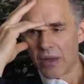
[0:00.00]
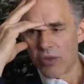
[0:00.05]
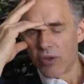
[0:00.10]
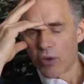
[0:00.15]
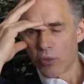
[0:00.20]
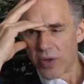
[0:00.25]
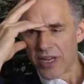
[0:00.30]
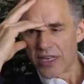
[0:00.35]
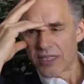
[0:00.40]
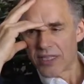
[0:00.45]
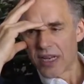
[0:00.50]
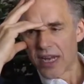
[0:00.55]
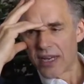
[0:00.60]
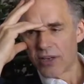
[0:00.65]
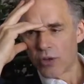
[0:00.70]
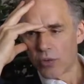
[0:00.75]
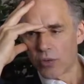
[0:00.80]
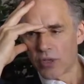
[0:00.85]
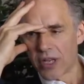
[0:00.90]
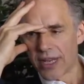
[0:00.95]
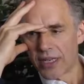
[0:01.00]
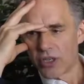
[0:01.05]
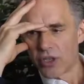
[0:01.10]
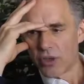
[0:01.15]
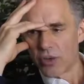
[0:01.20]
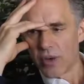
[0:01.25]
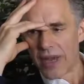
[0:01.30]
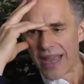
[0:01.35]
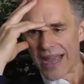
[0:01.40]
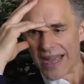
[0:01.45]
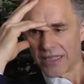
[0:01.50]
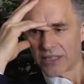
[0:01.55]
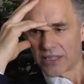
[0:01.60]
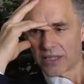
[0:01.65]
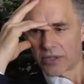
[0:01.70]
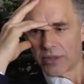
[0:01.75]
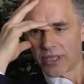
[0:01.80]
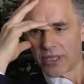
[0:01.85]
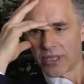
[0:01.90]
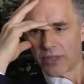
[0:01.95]
the reason I don't like to
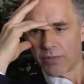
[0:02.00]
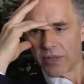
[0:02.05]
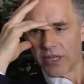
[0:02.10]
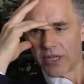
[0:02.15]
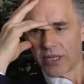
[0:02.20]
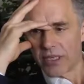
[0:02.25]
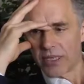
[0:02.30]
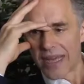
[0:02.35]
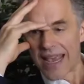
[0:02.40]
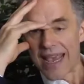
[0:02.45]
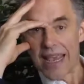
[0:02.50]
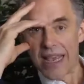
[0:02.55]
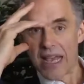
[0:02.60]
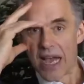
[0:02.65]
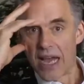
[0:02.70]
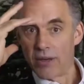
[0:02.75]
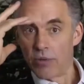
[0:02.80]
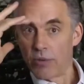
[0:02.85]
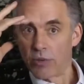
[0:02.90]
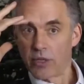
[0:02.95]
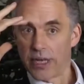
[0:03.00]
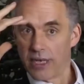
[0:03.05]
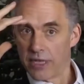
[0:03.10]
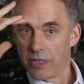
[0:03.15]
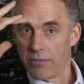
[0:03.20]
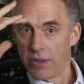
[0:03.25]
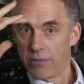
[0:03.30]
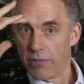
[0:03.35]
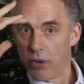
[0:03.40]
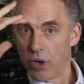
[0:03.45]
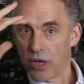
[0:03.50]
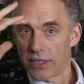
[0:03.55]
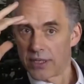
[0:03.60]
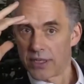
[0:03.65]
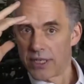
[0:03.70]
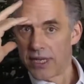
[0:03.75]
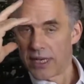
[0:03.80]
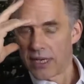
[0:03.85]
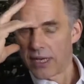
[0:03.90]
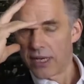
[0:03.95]
answer it is because A, I don't like to be
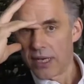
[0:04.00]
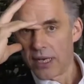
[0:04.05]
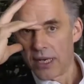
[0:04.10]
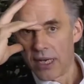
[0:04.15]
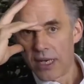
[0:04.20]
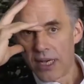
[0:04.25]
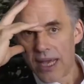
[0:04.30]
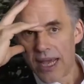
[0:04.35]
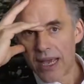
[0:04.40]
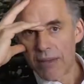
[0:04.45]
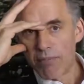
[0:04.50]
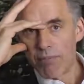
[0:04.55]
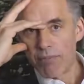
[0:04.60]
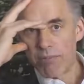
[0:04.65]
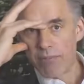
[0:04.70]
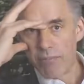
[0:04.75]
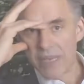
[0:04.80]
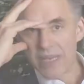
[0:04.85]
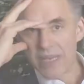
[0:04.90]
boxed in, and